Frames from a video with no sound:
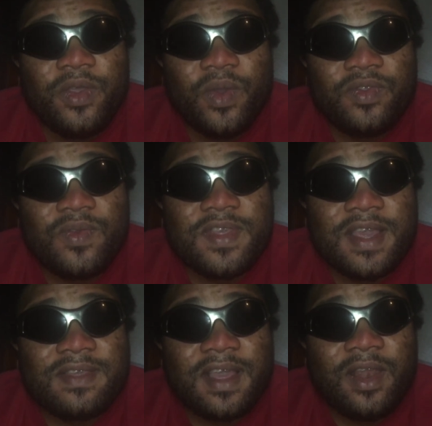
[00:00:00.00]
You want to
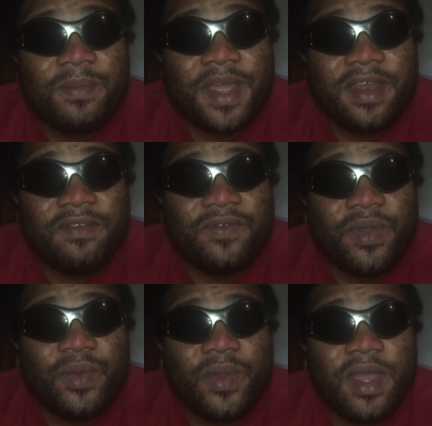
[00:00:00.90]
seek asylum, they are there
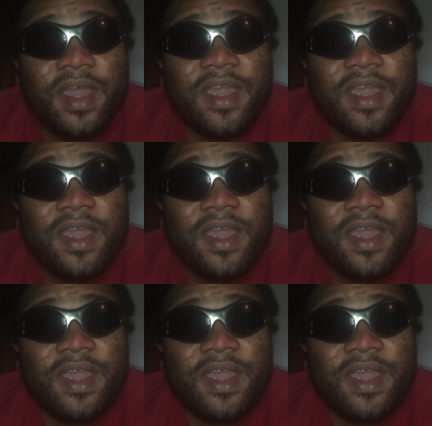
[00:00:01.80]
for you.